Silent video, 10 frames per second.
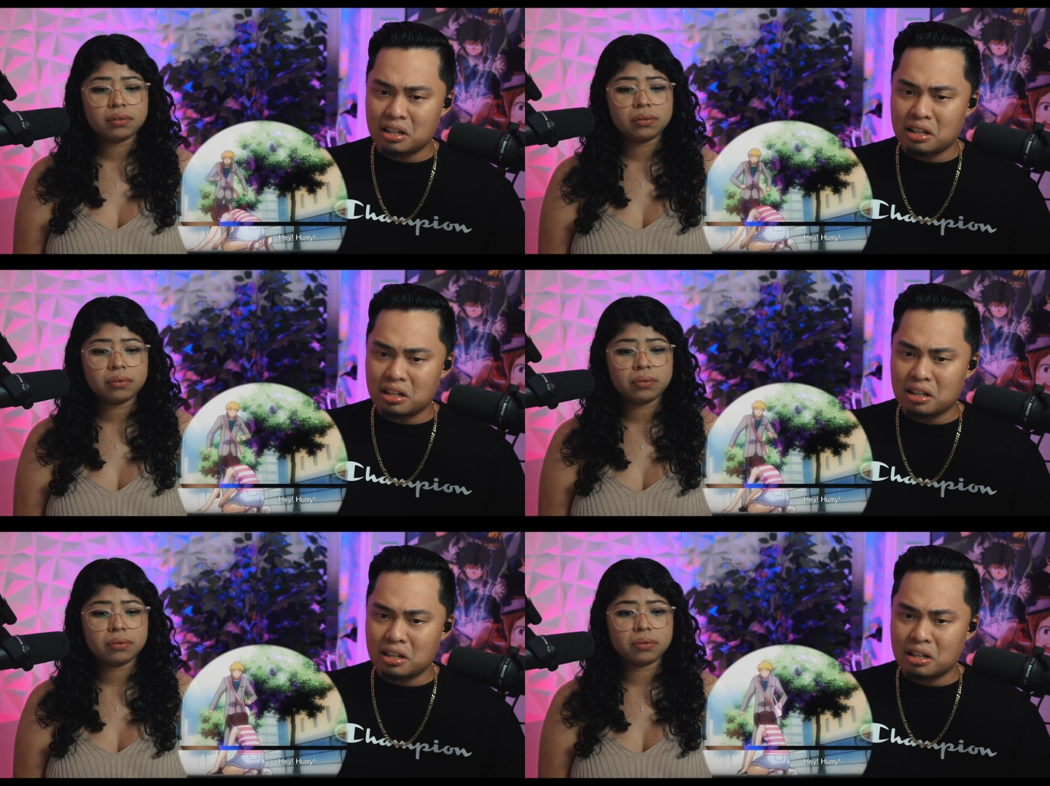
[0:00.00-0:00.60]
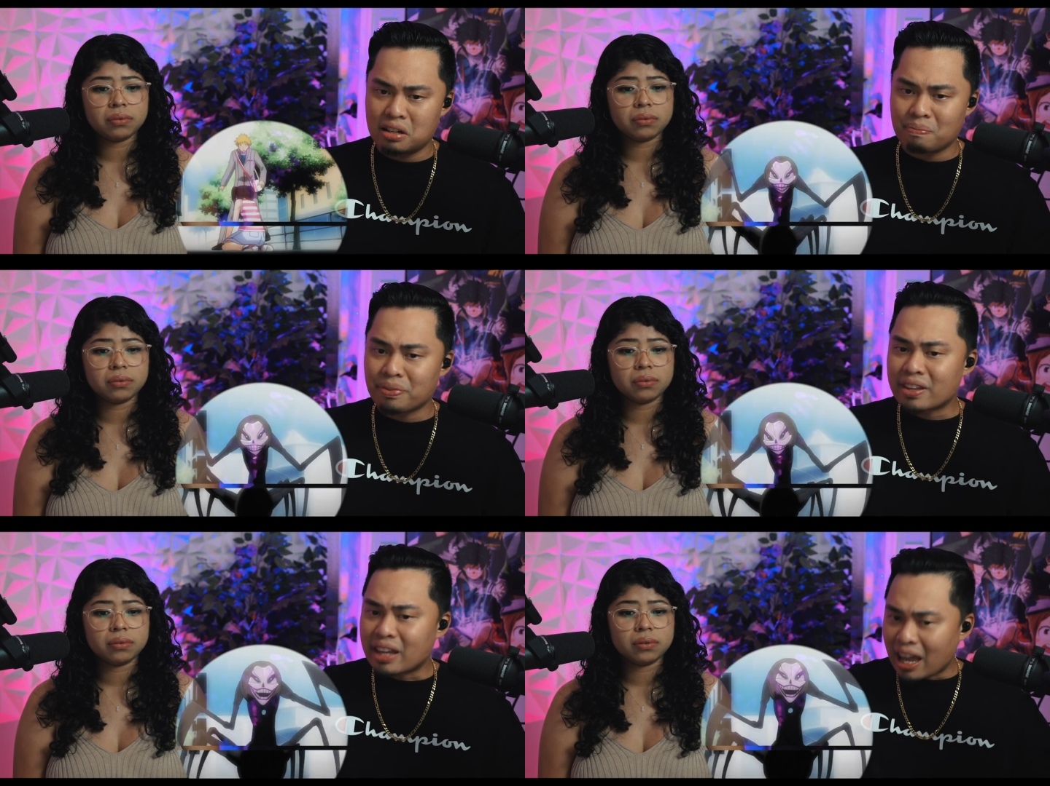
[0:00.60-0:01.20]

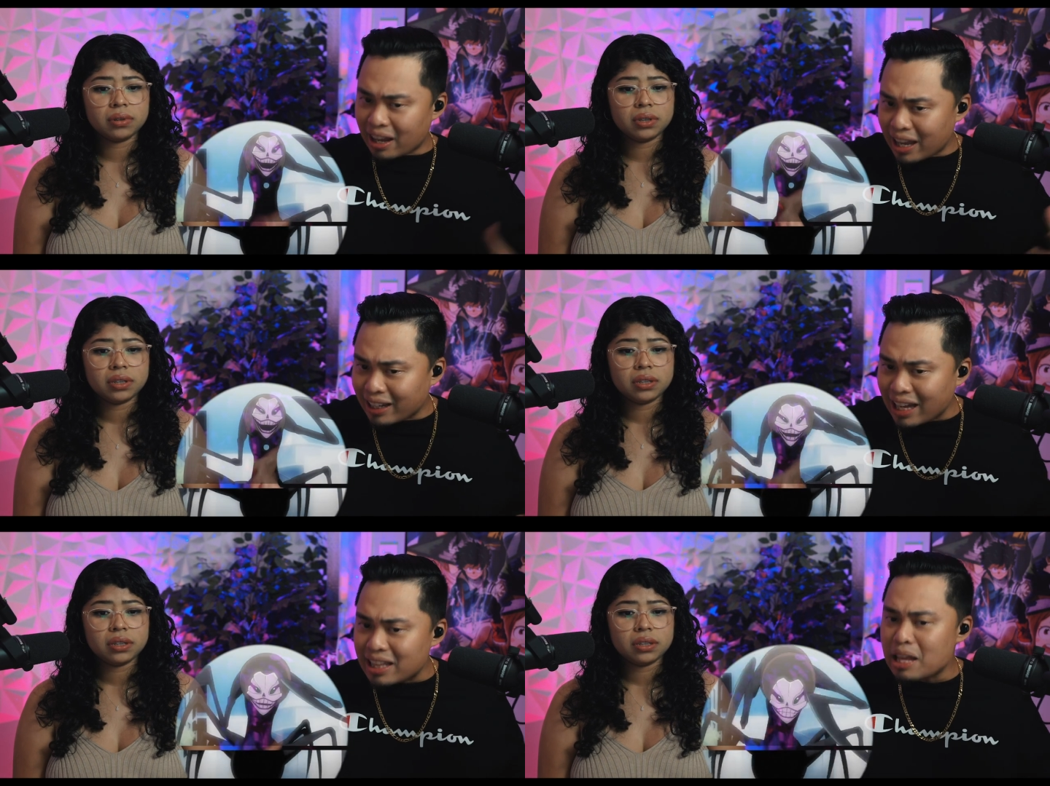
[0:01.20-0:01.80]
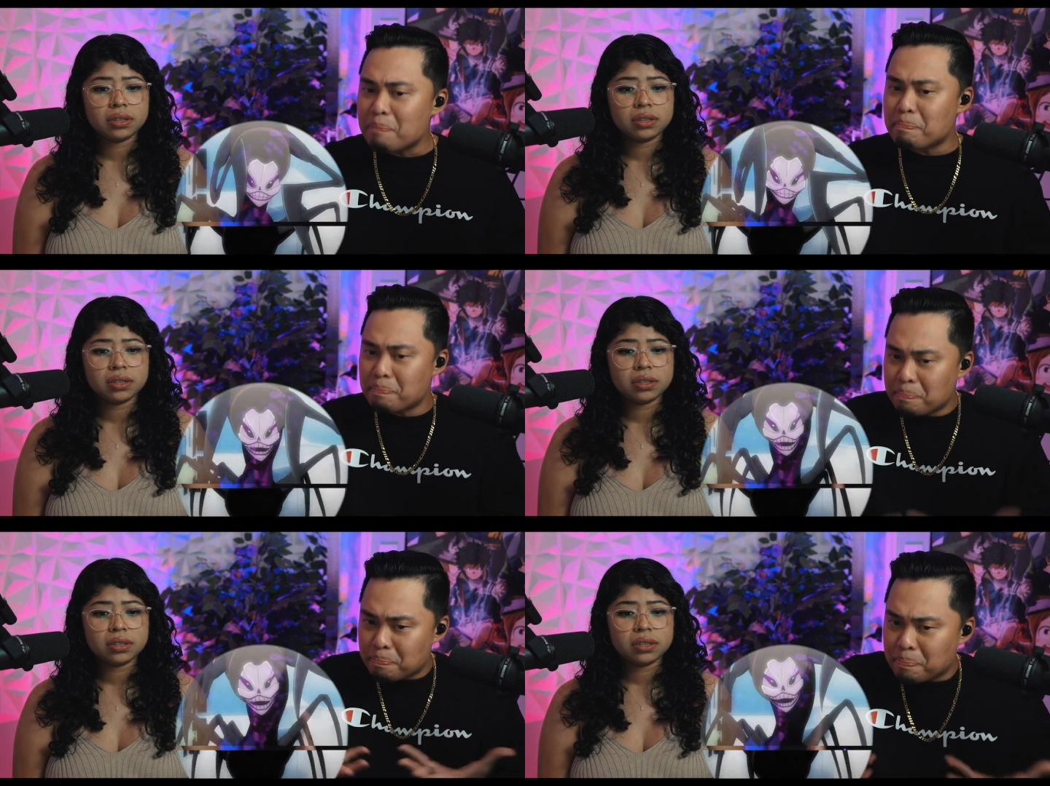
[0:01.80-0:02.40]
Speaker 1: Oh. Can, can, can he
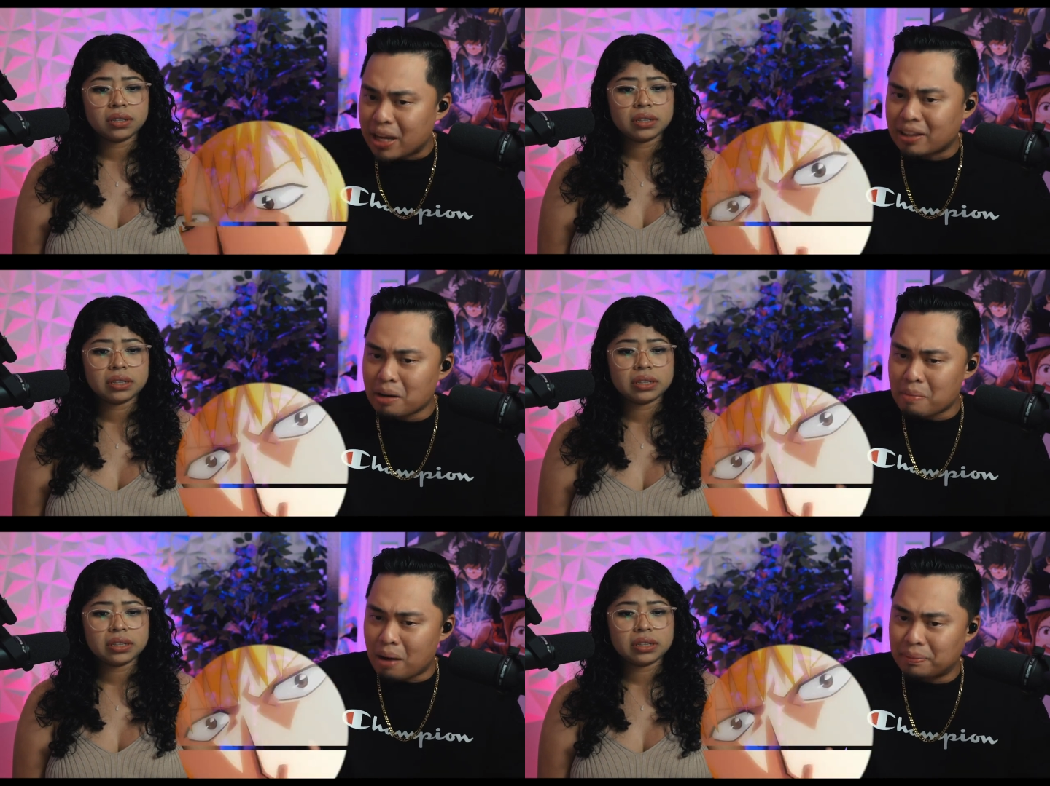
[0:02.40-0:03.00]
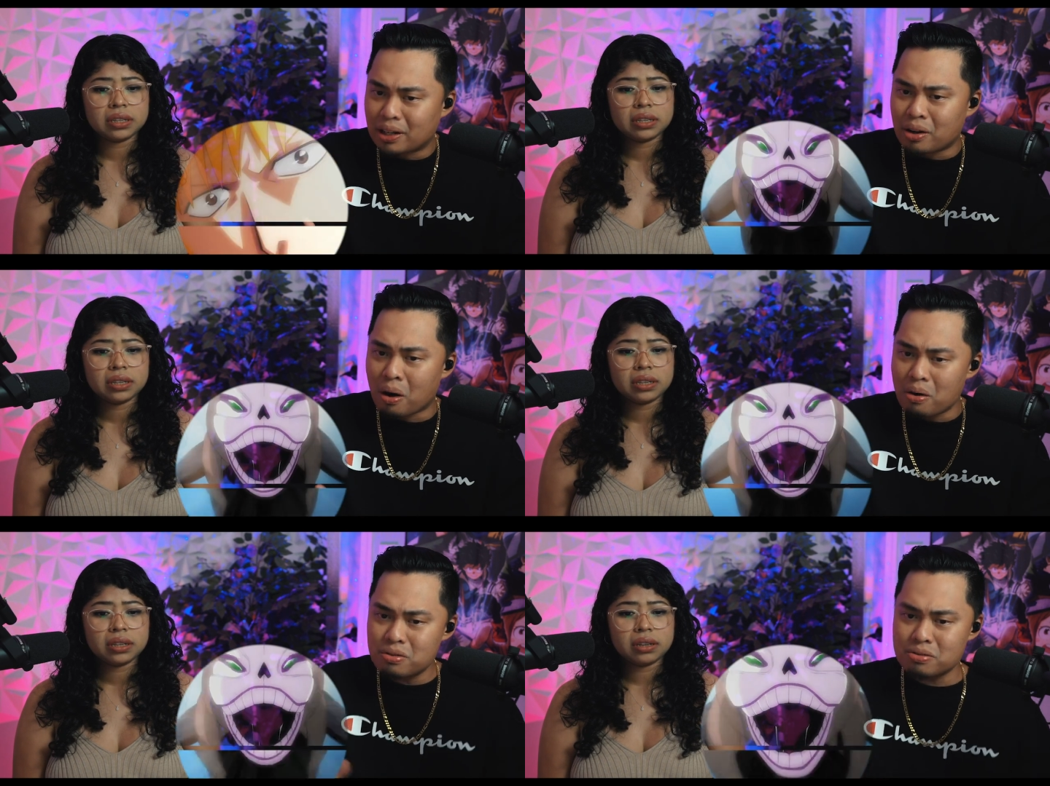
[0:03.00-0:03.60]
pick them up, the
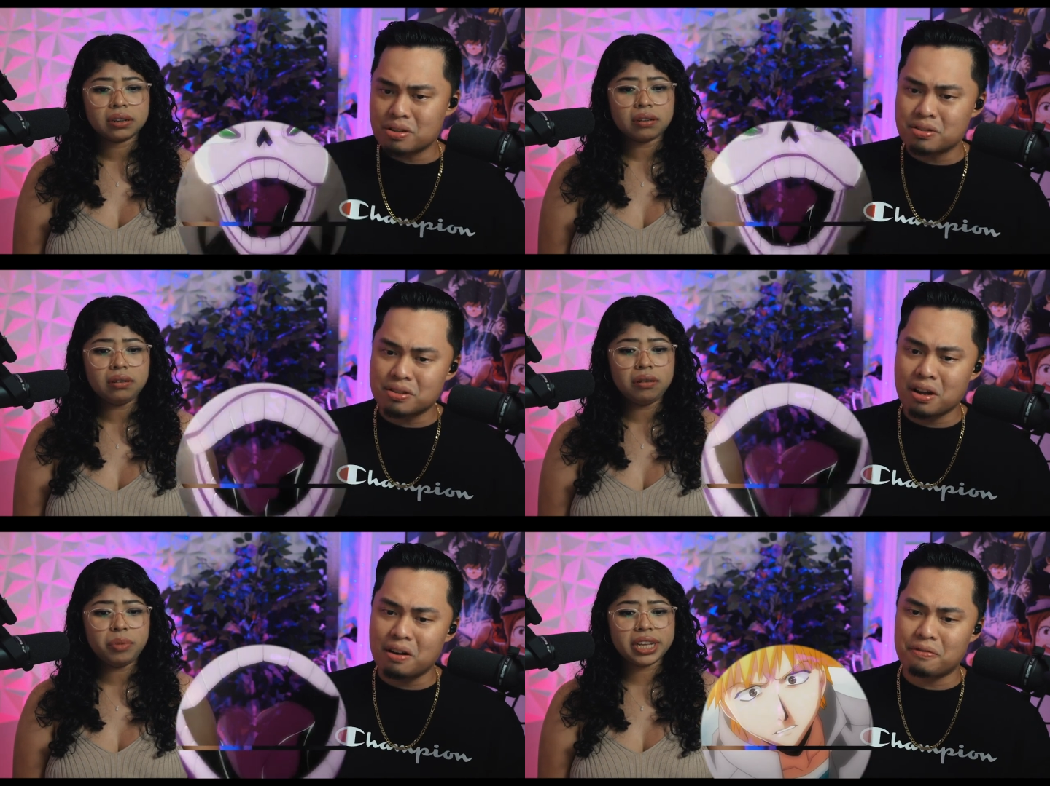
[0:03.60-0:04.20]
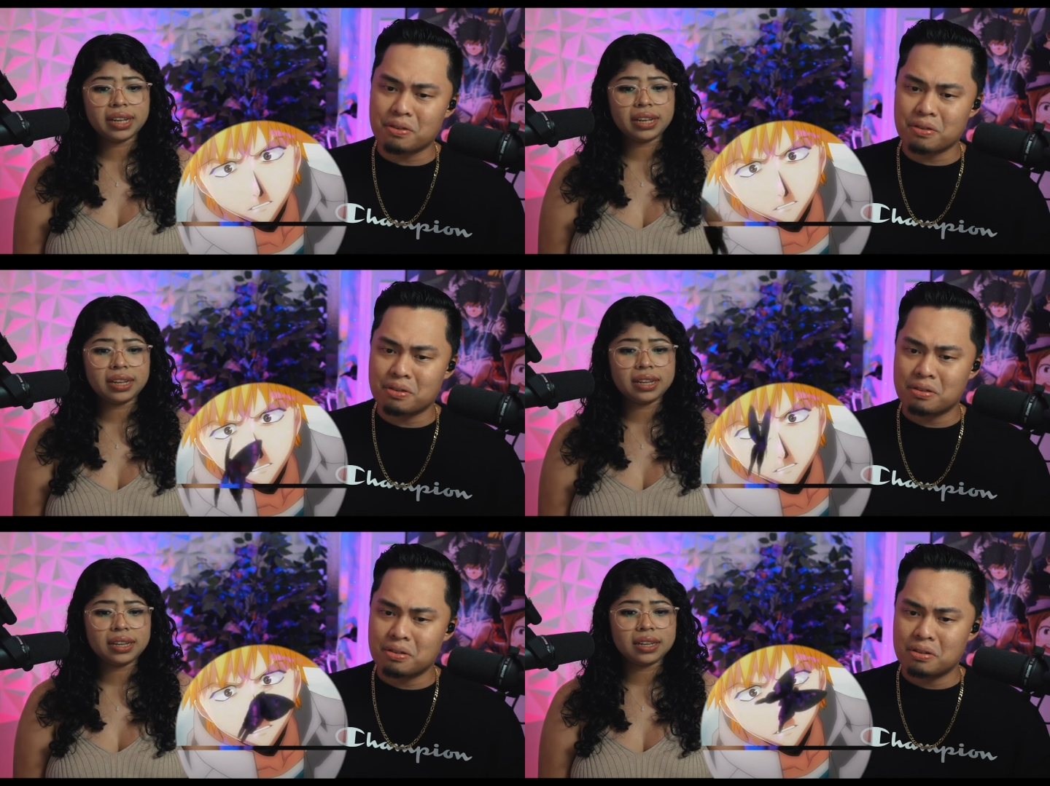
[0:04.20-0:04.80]
ghosts and stuff? Oh my or?
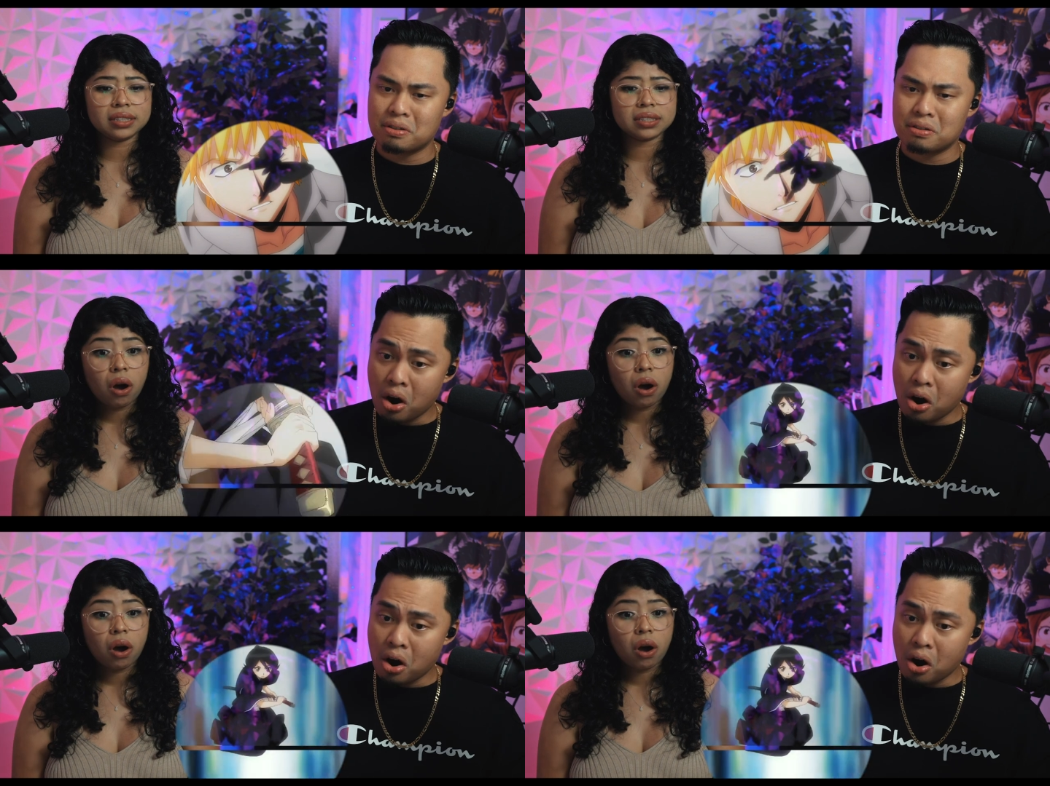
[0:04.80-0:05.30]
Speaker 2: gosh.